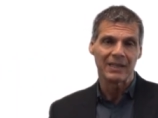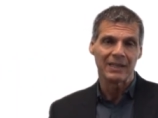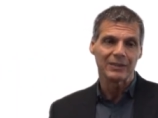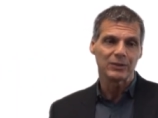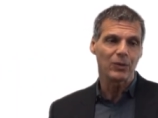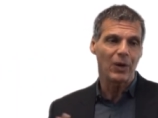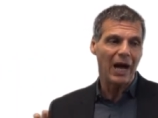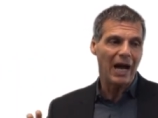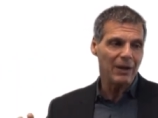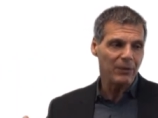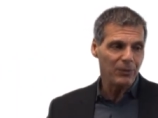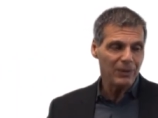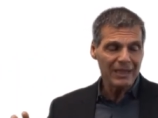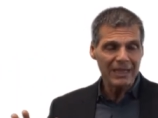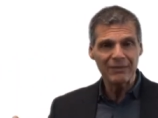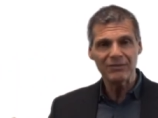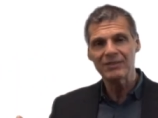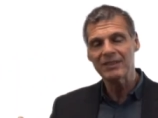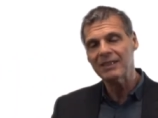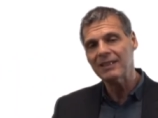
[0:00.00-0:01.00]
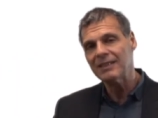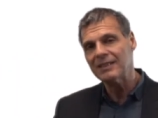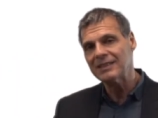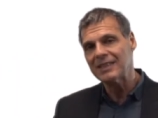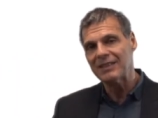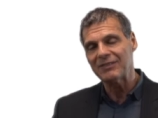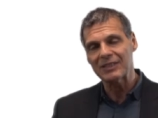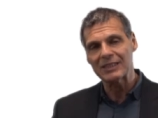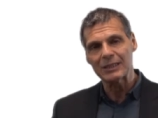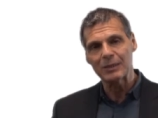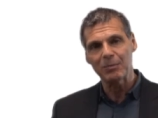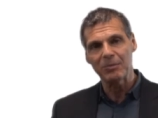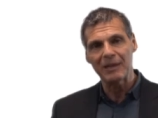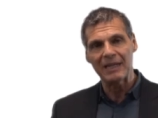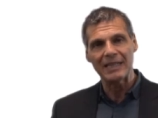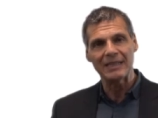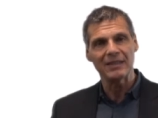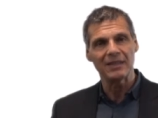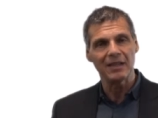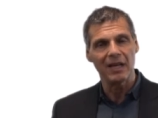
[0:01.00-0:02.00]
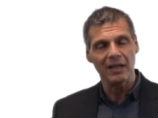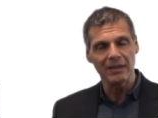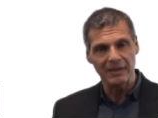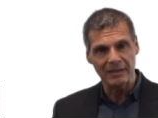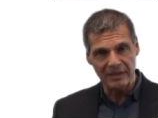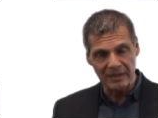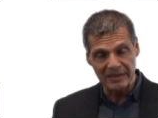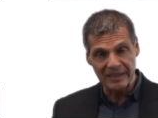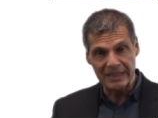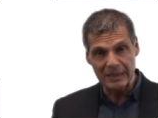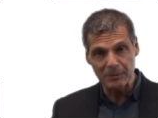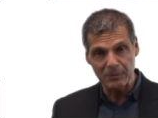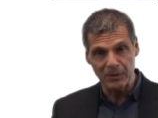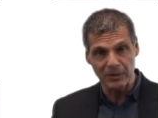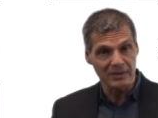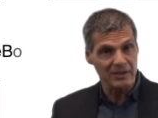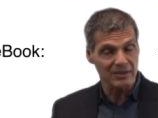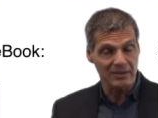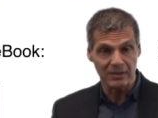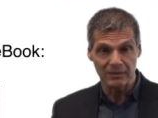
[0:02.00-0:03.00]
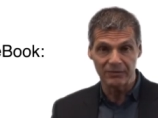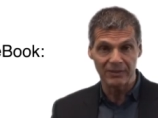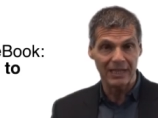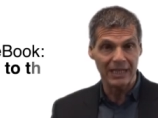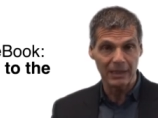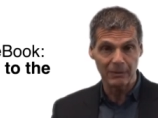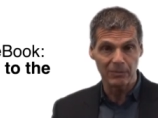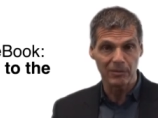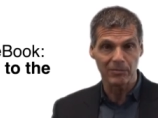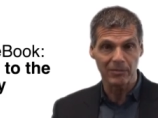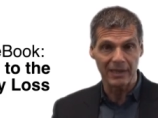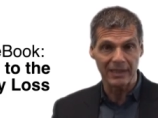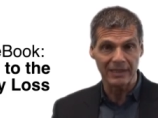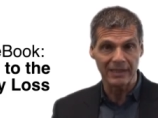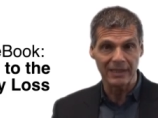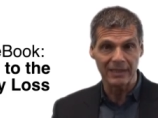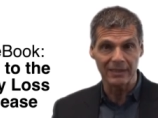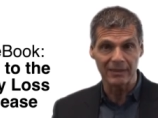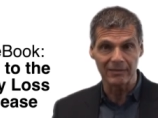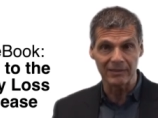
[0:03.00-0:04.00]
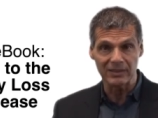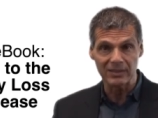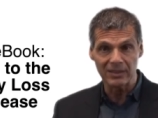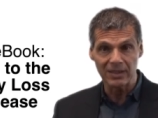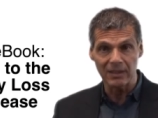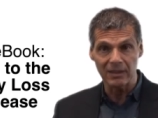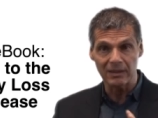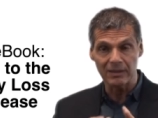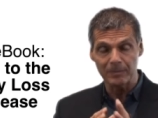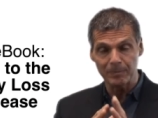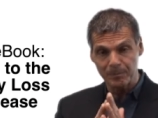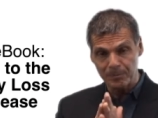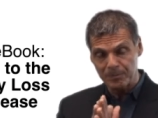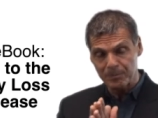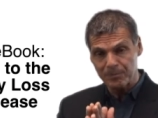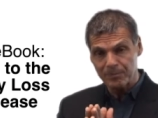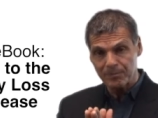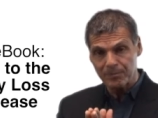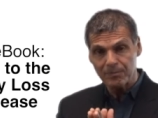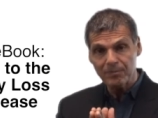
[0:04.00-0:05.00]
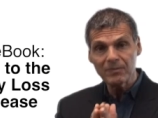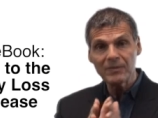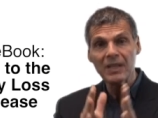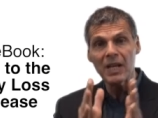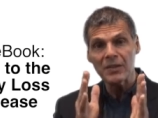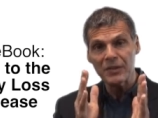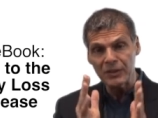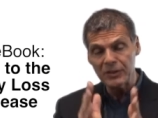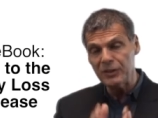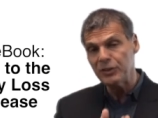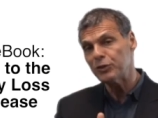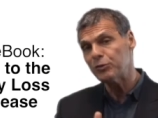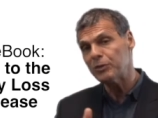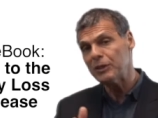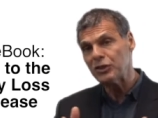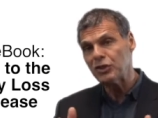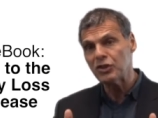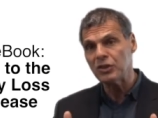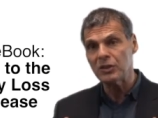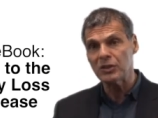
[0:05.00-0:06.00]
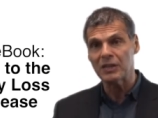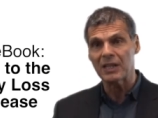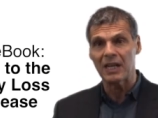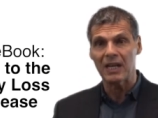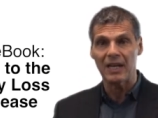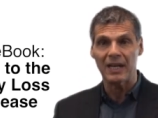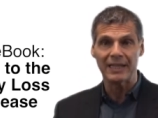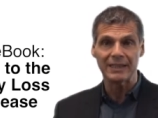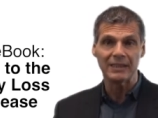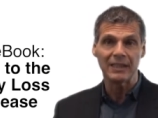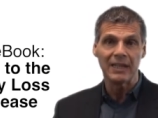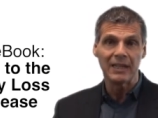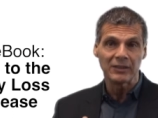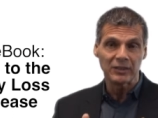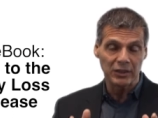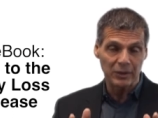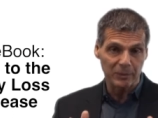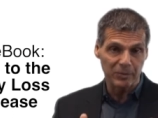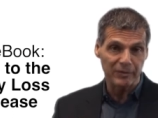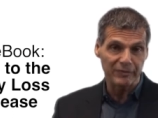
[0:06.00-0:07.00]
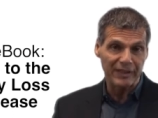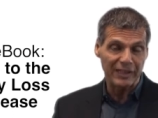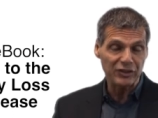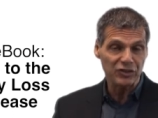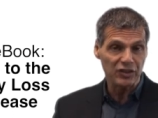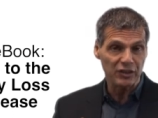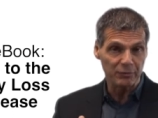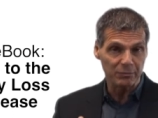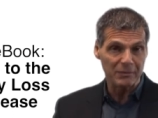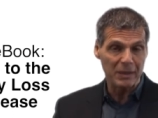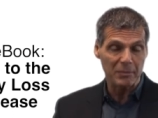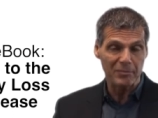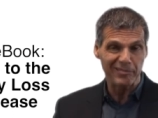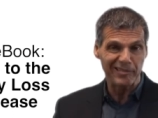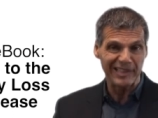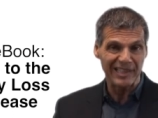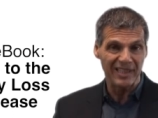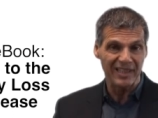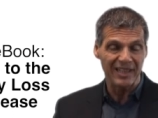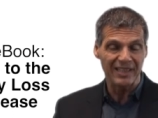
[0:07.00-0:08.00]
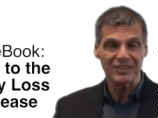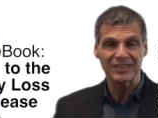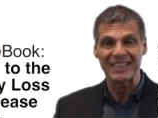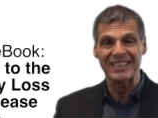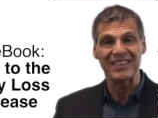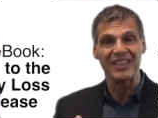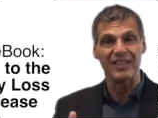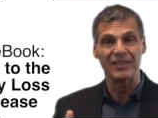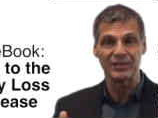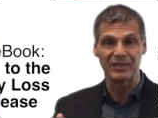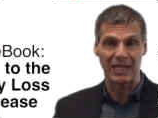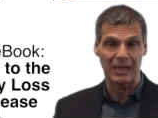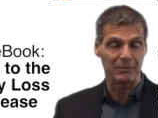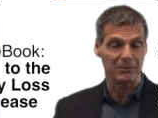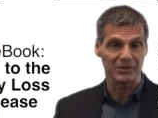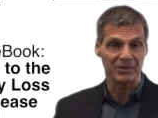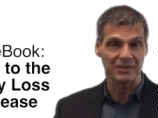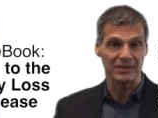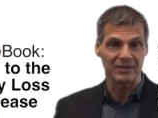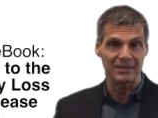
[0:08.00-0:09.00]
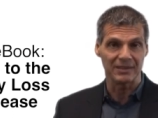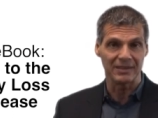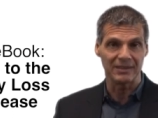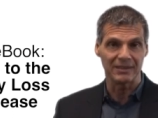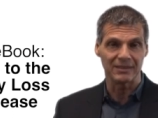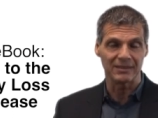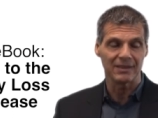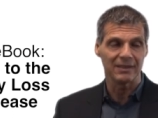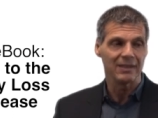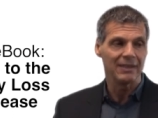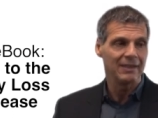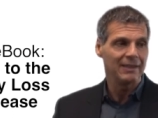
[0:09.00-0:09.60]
So I, what I've done is I've explained it all in an ebook that's available right here. It's called The Nutritional Guide to the Prevention of Memory Loss and Alzheimer's Disease.